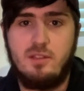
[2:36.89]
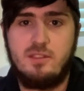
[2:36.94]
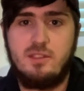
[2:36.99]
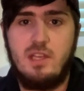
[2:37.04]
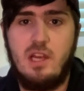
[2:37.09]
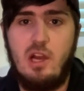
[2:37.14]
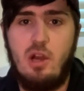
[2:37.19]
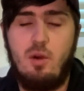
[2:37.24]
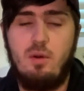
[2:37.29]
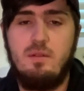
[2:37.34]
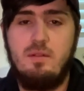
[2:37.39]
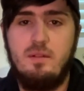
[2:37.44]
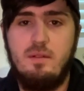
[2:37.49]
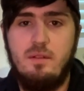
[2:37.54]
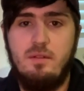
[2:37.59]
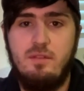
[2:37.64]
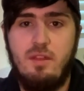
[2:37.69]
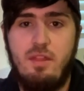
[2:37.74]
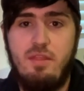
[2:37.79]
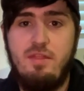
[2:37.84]
So
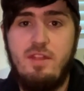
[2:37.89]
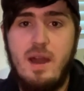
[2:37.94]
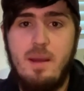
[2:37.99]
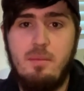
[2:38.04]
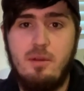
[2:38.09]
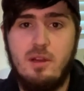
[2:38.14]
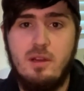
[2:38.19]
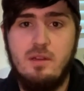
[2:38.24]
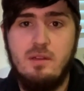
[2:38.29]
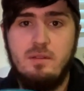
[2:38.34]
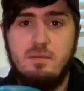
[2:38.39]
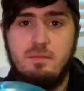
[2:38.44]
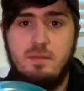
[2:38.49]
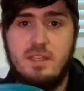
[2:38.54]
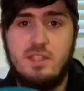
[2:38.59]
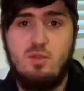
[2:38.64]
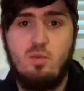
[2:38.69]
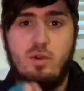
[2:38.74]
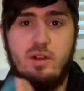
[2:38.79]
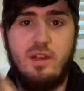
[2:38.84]
the thumber
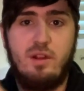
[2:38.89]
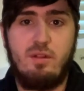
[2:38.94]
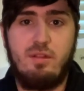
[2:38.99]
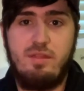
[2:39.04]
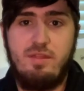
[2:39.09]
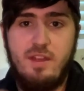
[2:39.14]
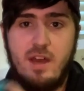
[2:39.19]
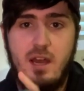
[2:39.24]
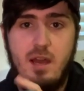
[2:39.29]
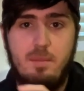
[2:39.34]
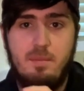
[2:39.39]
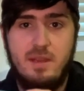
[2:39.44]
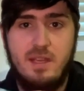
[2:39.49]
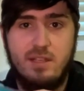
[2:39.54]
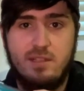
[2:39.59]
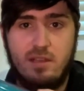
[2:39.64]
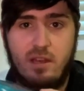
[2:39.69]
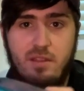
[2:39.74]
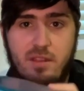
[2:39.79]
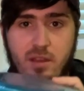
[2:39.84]
is where your thumb
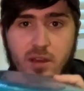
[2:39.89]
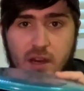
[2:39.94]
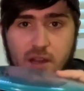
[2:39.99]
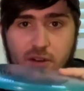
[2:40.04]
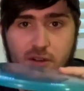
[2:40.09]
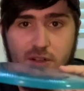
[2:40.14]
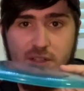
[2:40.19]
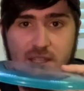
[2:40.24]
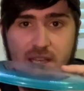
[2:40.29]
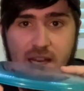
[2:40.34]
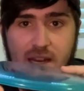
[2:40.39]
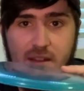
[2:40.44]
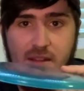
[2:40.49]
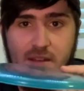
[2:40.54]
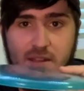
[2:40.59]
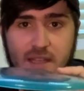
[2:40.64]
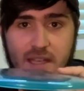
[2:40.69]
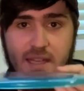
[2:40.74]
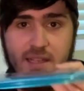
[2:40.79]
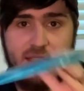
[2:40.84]
is on the underside of the
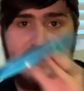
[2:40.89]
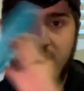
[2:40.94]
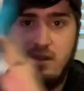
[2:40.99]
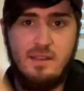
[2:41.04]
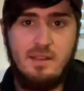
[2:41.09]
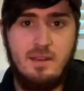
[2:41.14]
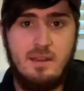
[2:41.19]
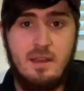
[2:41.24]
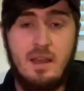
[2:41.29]
disc.